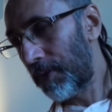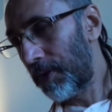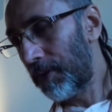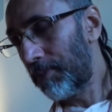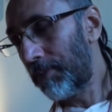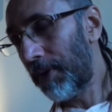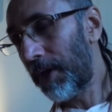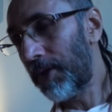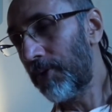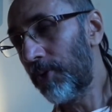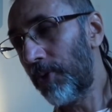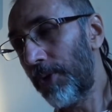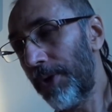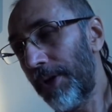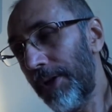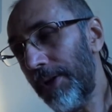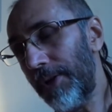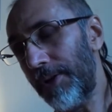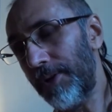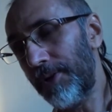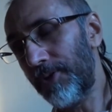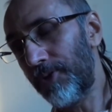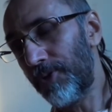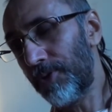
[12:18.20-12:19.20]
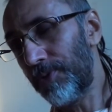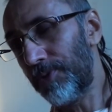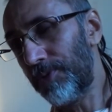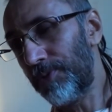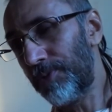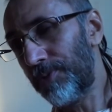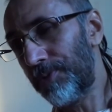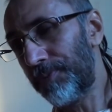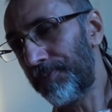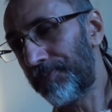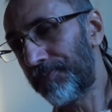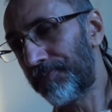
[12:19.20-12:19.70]
in my way
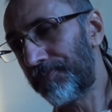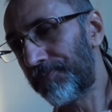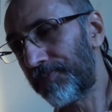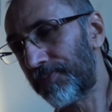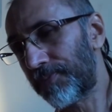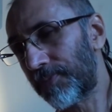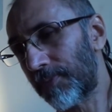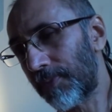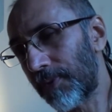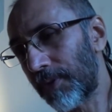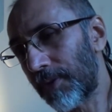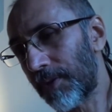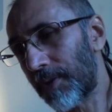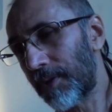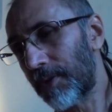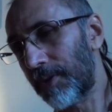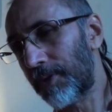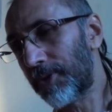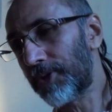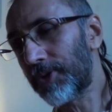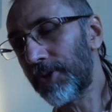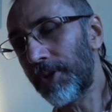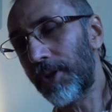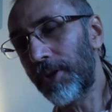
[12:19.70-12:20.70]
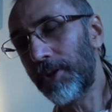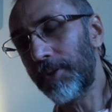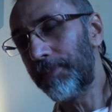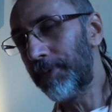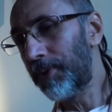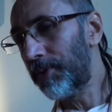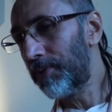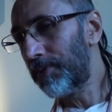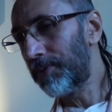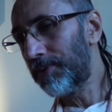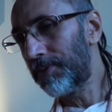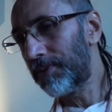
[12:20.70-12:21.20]
to serve
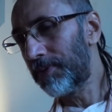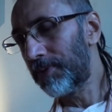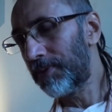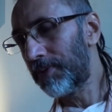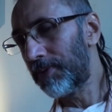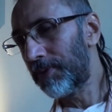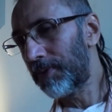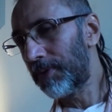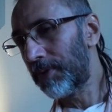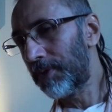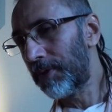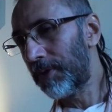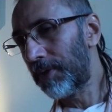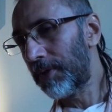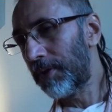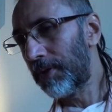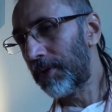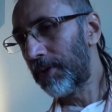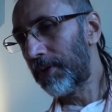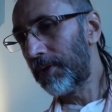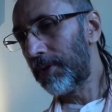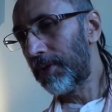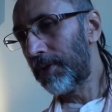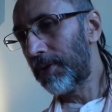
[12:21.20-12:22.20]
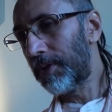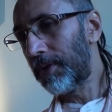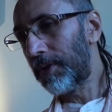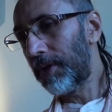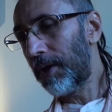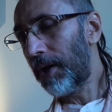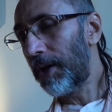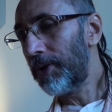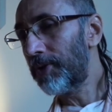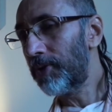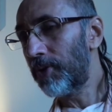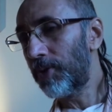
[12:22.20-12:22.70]
you,
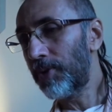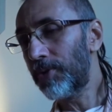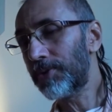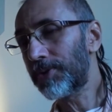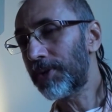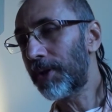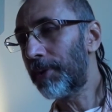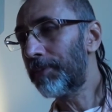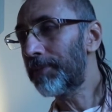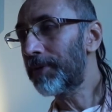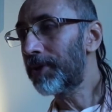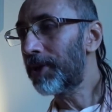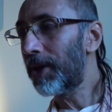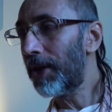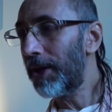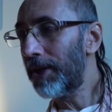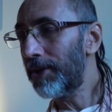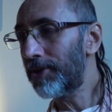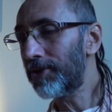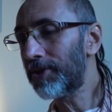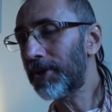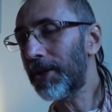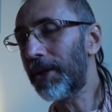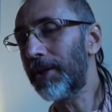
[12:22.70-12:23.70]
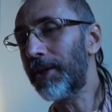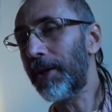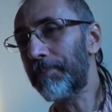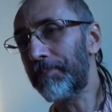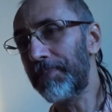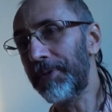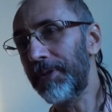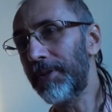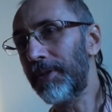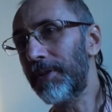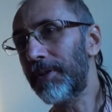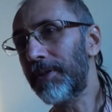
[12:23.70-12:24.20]
I know some taste can
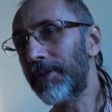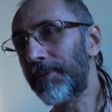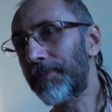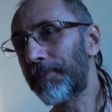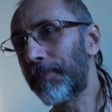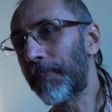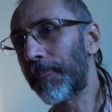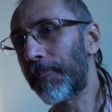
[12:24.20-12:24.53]
appear.